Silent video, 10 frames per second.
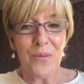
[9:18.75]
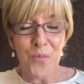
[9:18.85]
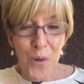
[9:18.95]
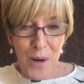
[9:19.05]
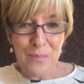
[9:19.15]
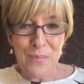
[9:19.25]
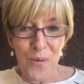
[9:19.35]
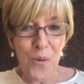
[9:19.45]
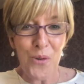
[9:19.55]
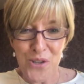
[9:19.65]
what
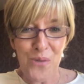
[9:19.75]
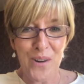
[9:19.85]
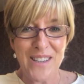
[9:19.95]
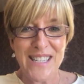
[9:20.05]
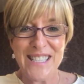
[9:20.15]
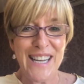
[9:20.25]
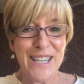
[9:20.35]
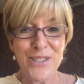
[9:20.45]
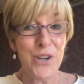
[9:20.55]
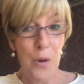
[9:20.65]
I'm also wanting to
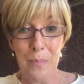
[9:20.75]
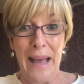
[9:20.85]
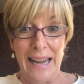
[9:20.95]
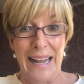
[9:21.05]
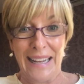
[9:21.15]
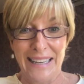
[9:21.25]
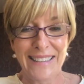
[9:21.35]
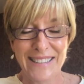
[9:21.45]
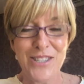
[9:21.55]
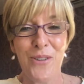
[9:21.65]
say is don't panic.
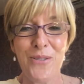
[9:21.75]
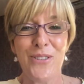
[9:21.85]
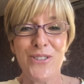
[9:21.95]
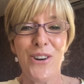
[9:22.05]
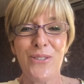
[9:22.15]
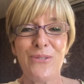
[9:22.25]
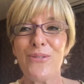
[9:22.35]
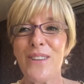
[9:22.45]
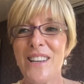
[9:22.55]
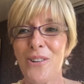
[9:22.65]
Don't
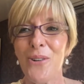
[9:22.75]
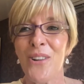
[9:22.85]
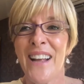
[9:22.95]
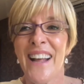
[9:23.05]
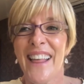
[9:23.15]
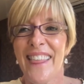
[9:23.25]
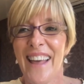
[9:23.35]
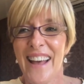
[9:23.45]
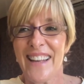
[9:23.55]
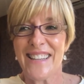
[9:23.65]
feel
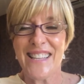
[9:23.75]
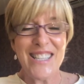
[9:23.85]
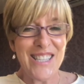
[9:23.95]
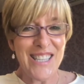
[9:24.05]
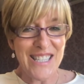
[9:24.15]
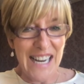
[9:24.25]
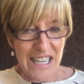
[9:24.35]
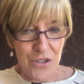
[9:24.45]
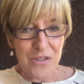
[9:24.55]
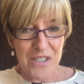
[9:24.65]
that this is a
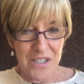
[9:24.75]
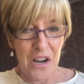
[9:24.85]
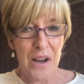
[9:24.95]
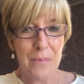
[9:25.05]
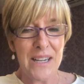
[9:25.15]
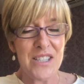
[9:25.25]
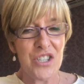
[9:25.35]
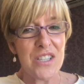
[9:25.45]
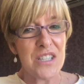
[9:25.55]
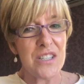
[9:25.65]
dangerous time. It's
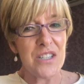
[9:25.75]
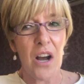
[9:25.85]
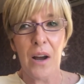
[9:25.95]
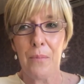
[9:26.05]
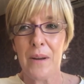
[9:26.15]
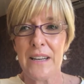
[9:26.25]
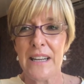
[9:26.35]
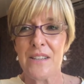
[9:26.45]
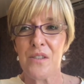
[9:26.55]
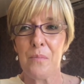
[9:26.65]
just a time we
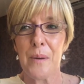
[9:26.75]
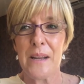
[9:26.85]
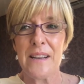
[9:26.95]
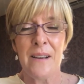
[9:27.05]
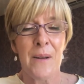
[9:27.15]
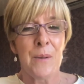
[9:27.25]
need to be